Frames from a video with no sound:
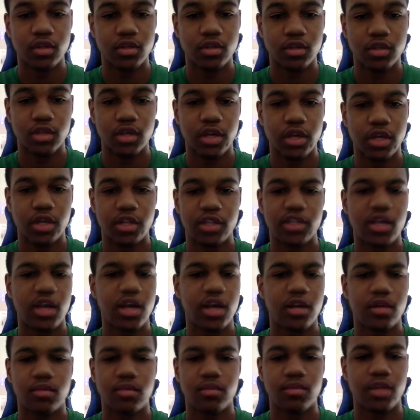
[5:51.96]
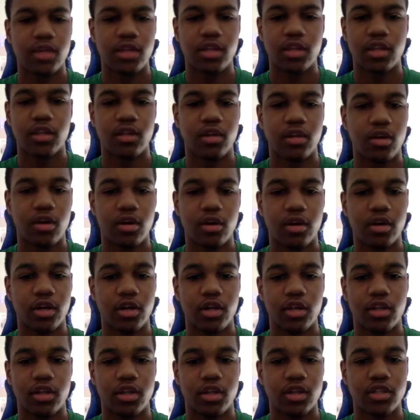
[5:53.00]
And it's not nothing long or
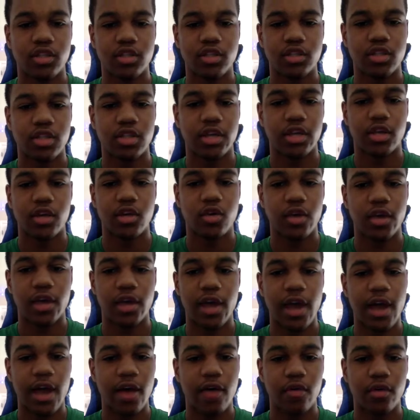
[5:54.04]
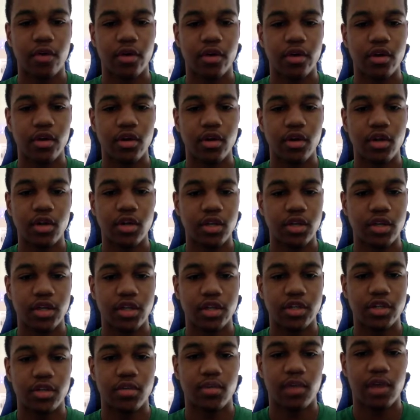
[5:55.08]
anything. It's just like quick hour,
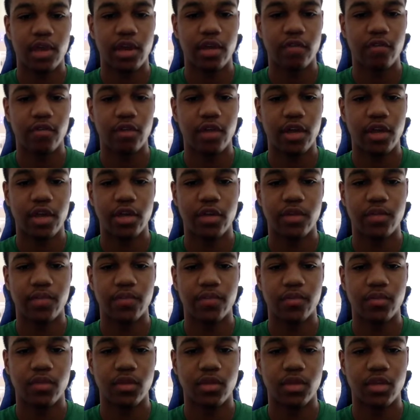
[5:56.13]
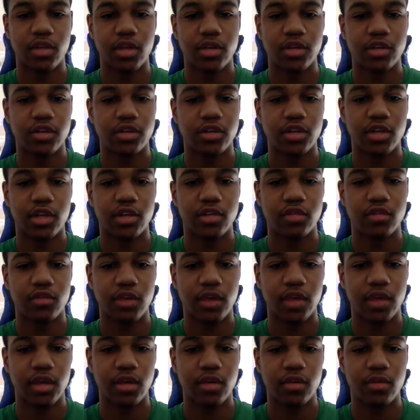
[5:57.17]
get your mind right, get your touch
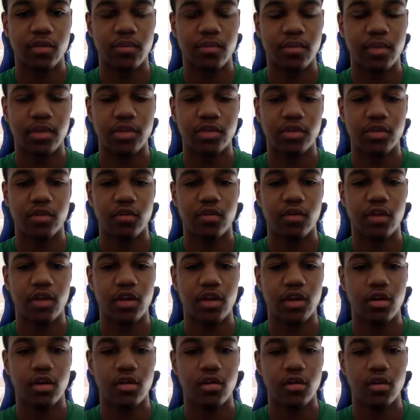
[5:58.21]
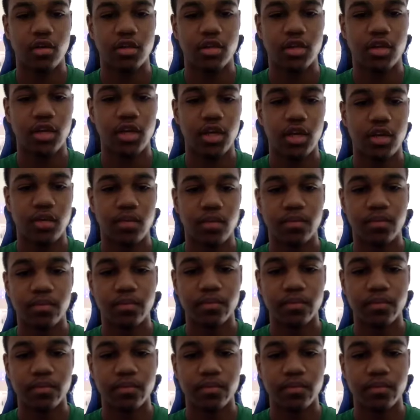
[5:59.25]
right. Make sure you're ready to go into the game.